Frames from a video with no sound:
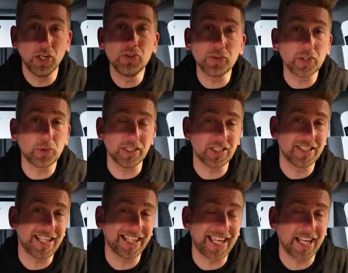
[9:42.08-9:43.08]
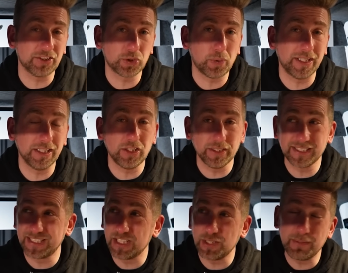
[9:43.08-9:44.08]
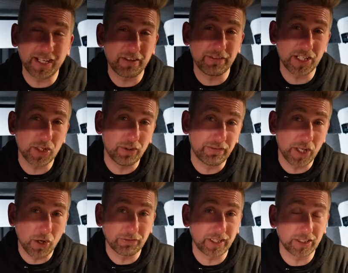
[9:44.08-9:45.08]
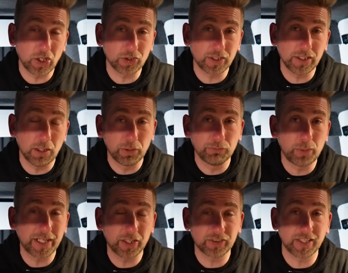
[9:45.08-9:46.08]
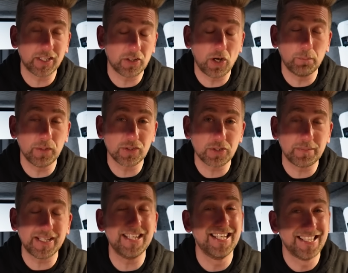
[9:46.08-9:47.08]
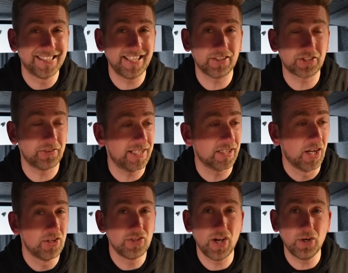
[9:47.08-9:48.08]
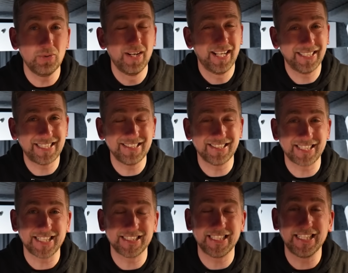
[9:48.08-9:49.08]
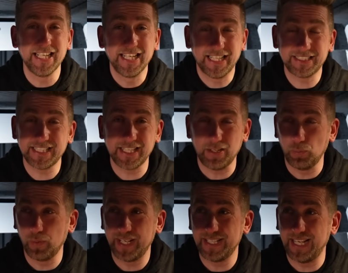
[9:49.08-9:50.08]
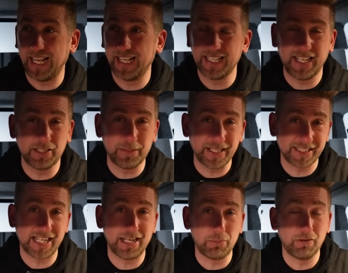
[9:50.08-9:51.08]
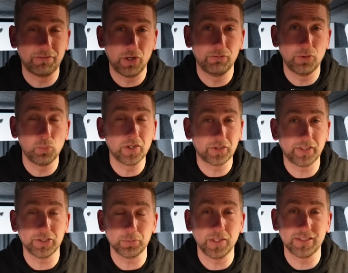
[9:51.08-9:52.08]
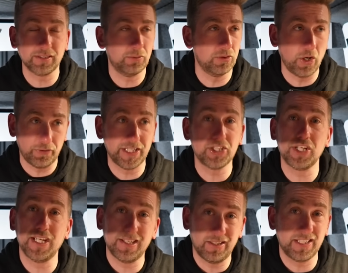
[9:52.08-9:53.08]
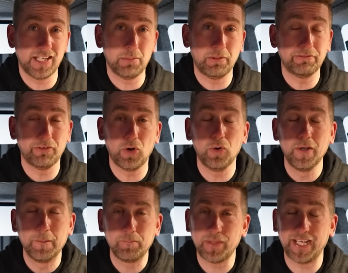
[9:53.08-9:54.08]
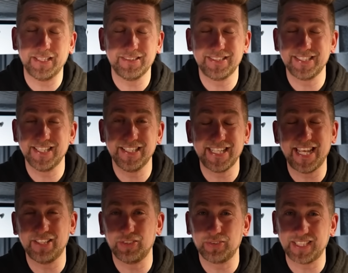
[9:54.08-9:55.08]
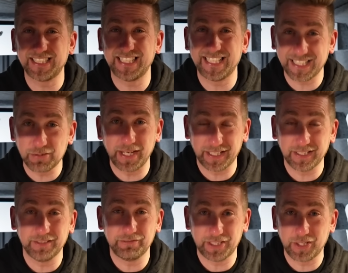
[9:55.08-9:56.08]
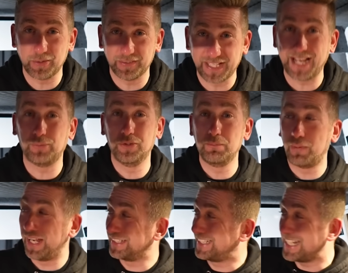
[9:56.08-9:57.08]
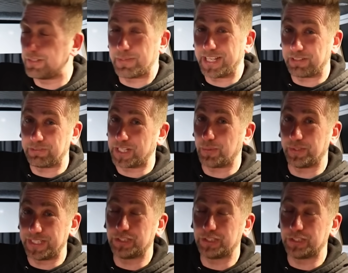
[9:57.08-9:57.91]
Another question that I get asked quite a lot is, did you make a video of the overhead locker above where your sink and hob used to be? The answer is no, I didn't, sadly. I did it when I had a bit of time off over one Christmas, not this year, year before, And yeah, so sadly I didn't make a video on that one, but I did make a video on